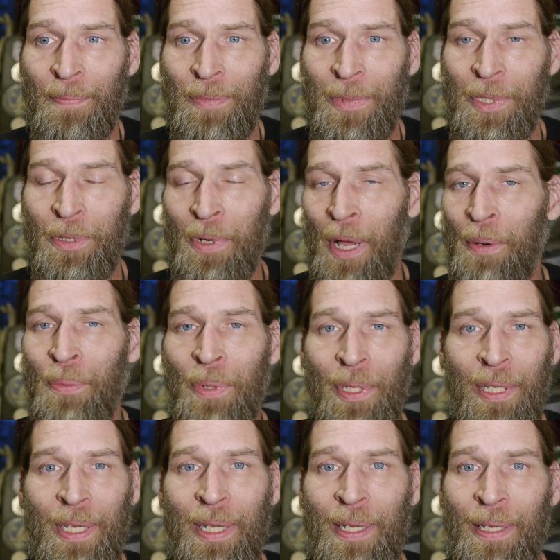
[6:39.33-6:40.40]
you're not
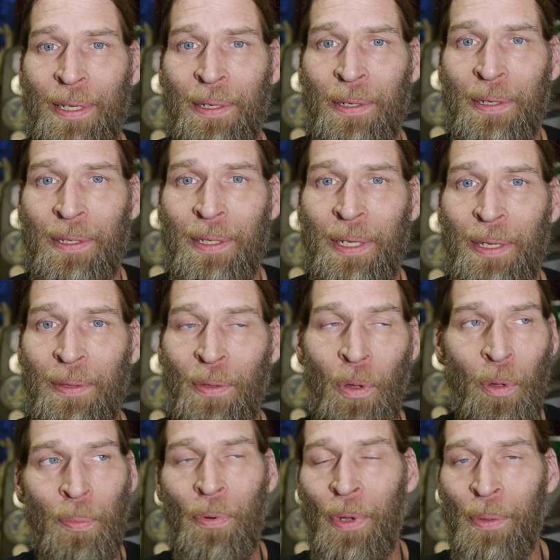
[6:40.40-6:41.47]
really, uh, the
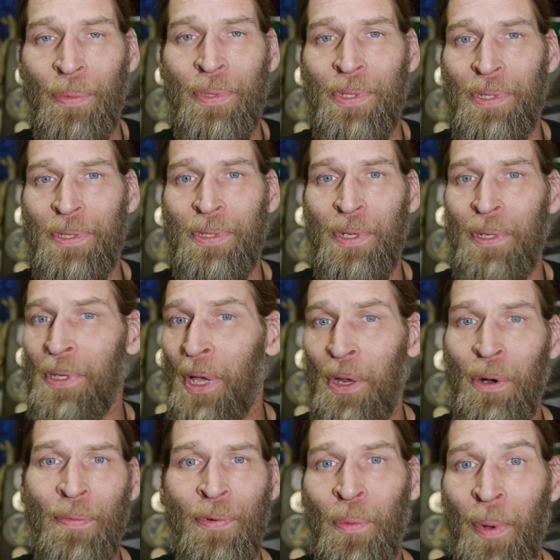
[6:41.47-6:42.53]
whole point was to not
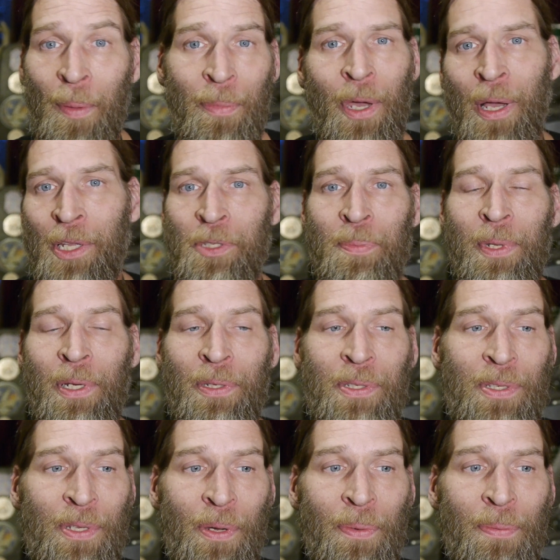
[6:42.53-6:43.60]
overwhelm the hospitals.
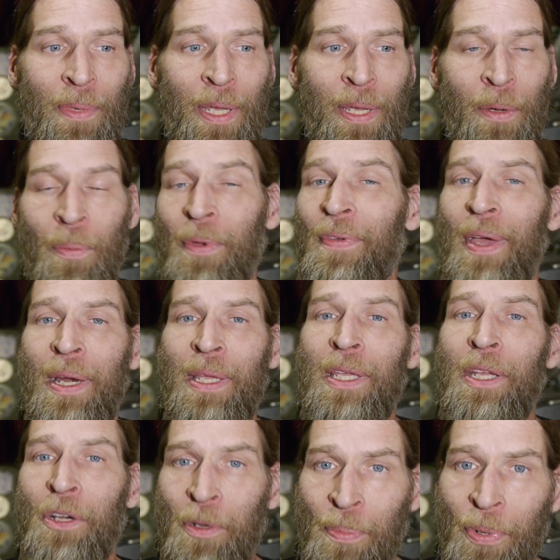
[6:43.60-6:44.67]
So, we've had a
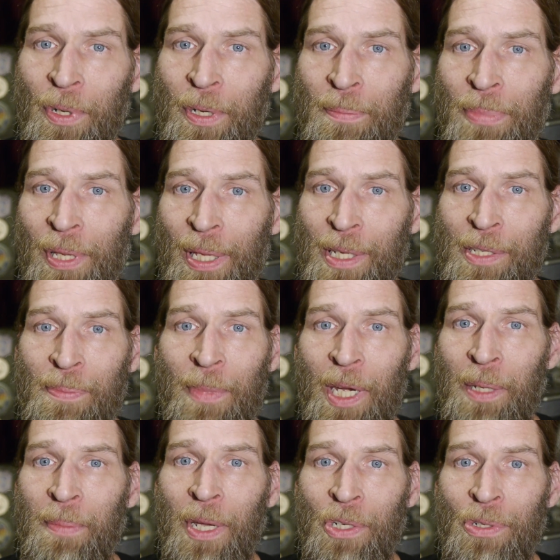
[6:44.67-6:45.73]
year to put in place
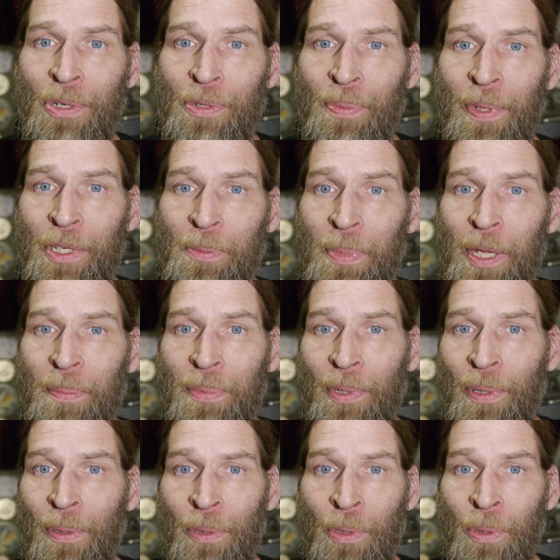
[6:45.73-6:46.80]
many measures which
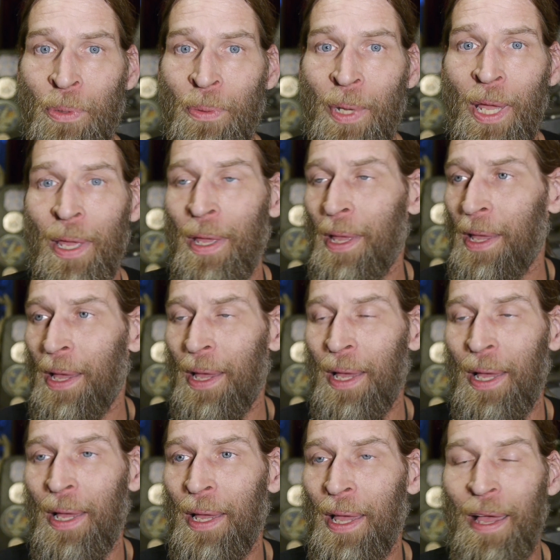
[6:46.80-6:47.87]
people who
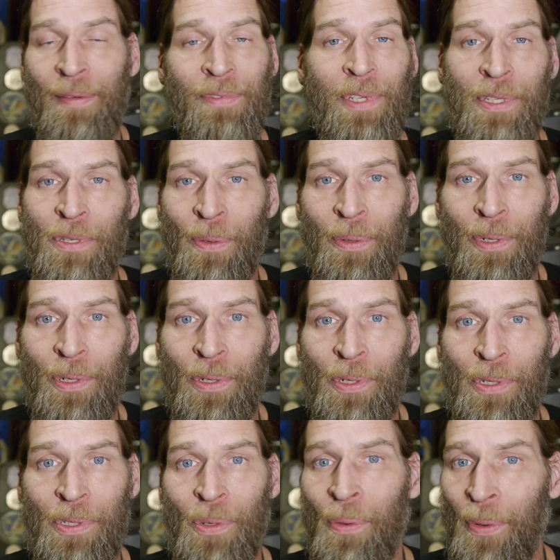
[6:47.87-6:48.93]
uh, have
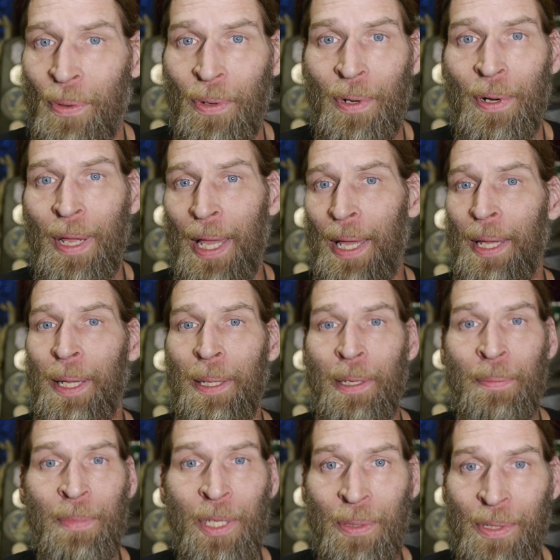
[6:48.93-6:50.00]
disorders or uh,
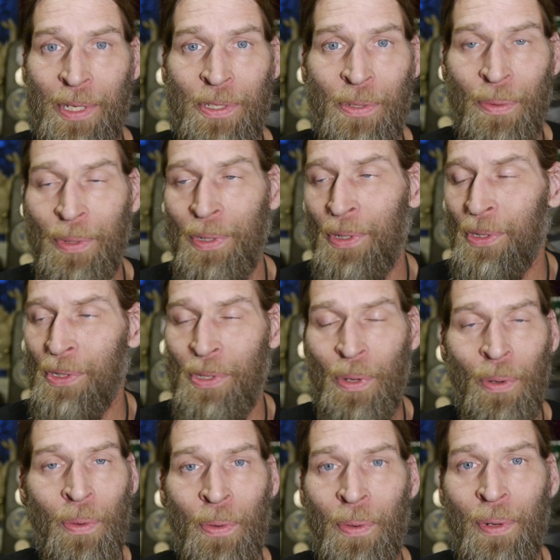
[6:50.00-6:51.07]
immune disorders
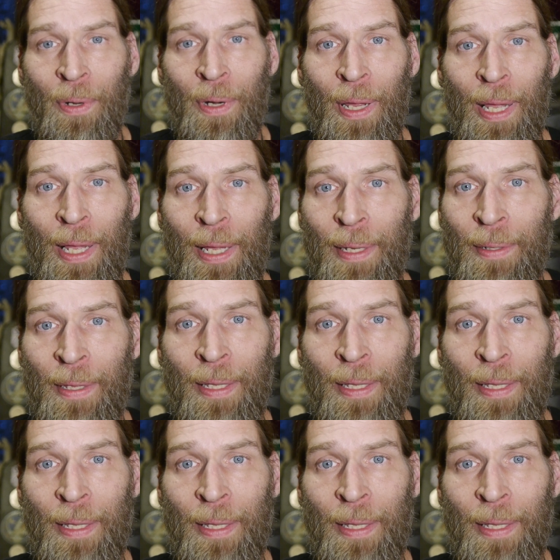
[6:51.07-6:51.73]
or uh,